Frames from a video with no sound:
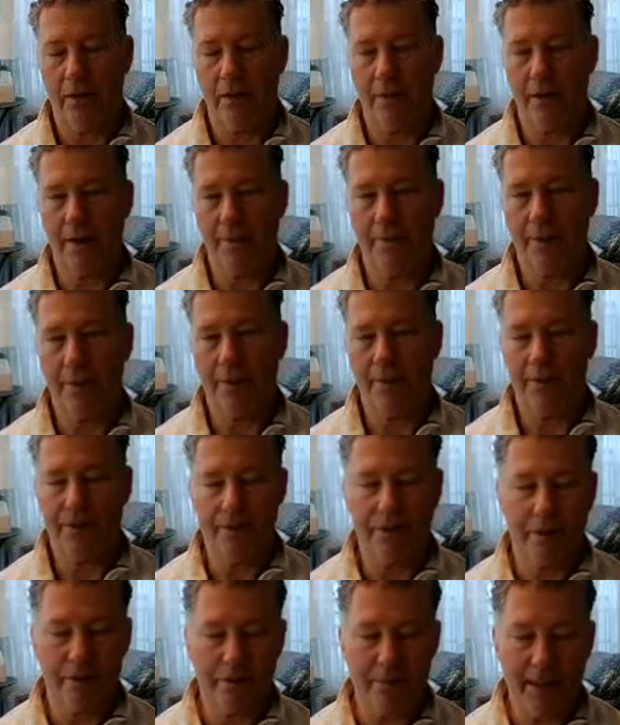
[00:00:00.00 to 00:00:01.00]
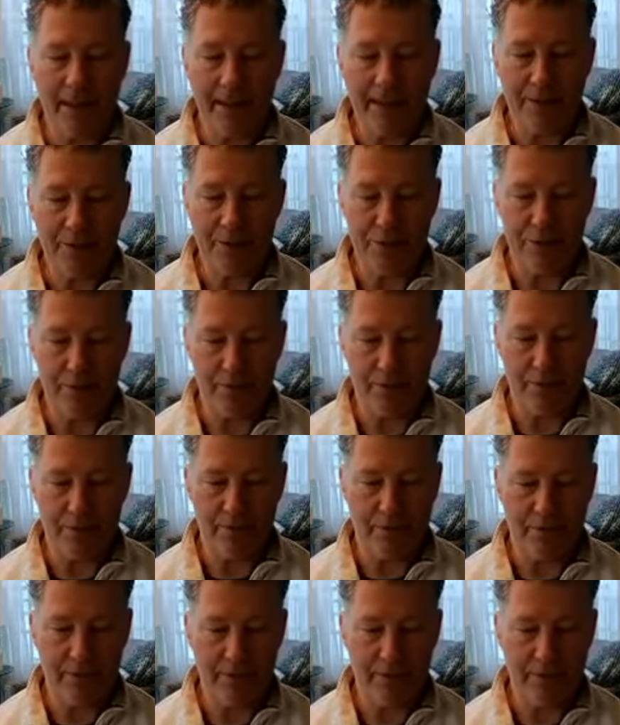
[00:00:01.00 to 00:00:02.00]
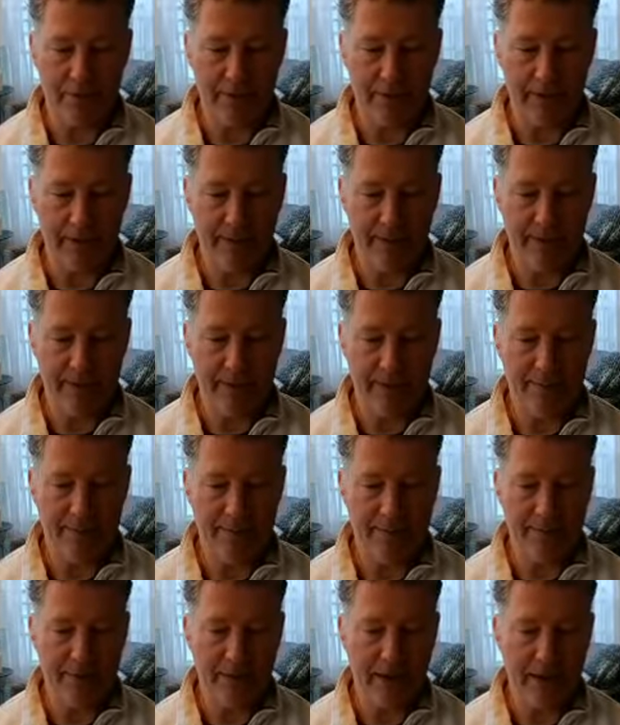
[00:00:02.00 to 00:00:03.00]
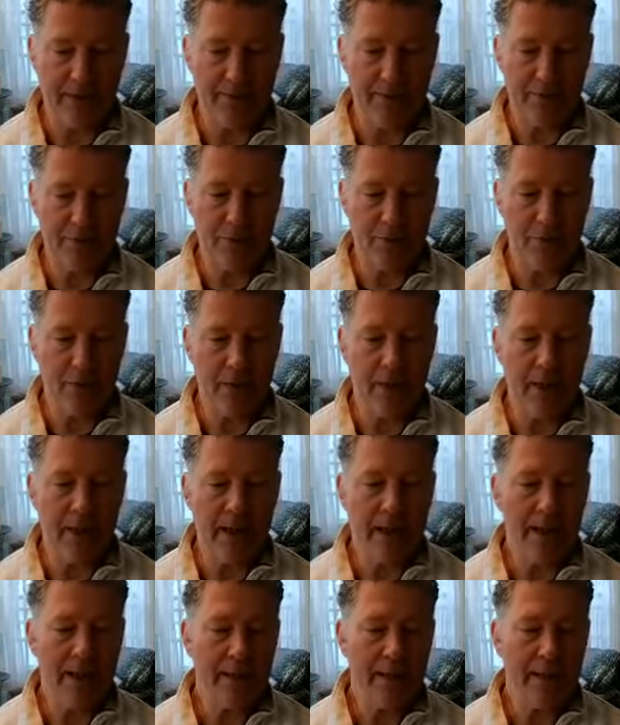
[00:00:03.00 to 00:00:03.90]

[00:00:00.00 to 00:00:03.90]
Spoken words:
I'm here to remind you, in the name of God, that you are